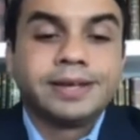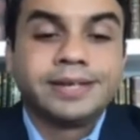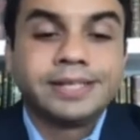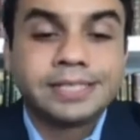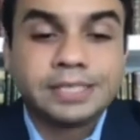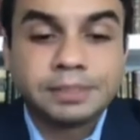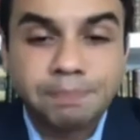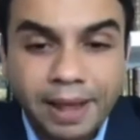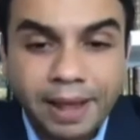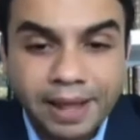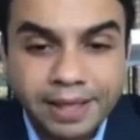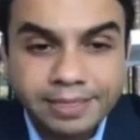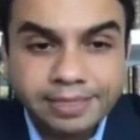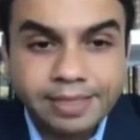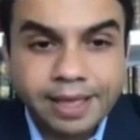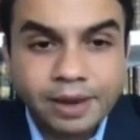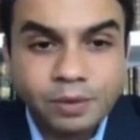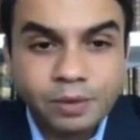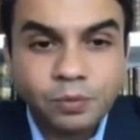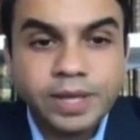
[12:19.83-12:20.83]
Despite
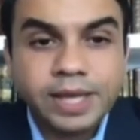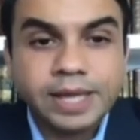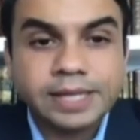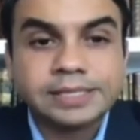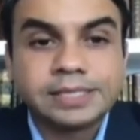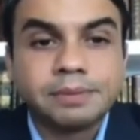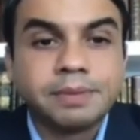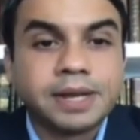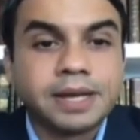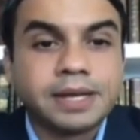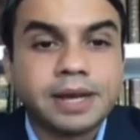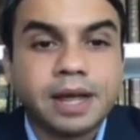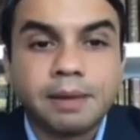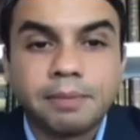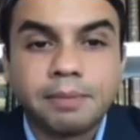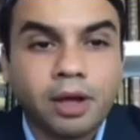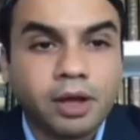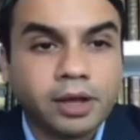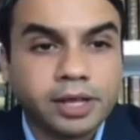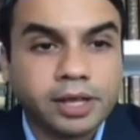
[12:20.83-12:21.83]
that, we estimate
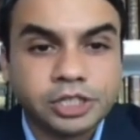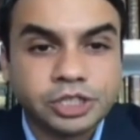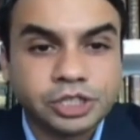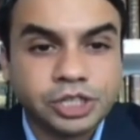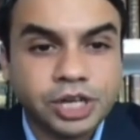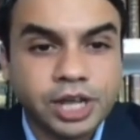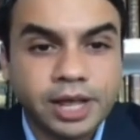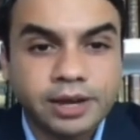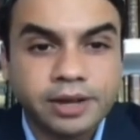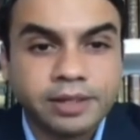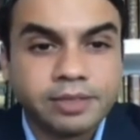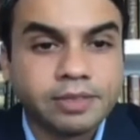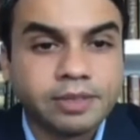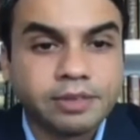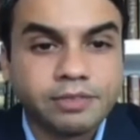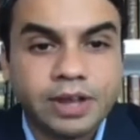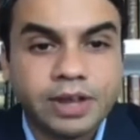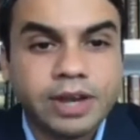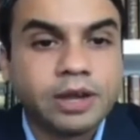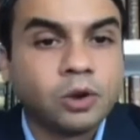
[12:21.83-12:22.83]
our market share in
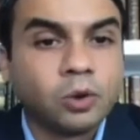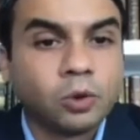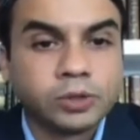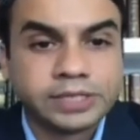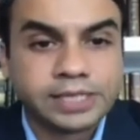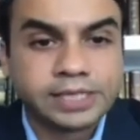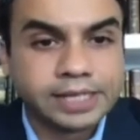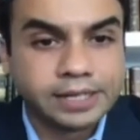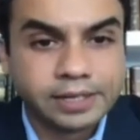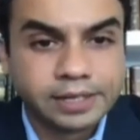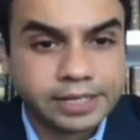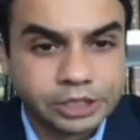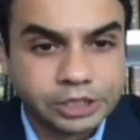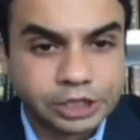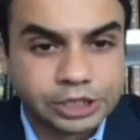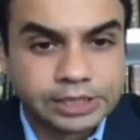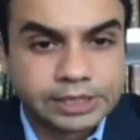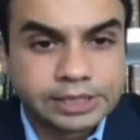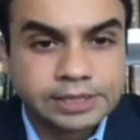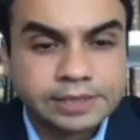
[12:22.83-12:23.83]
the very low single
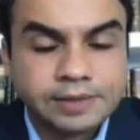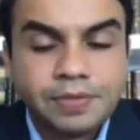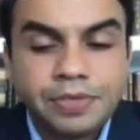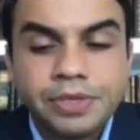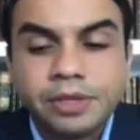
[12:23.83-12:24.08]
digits.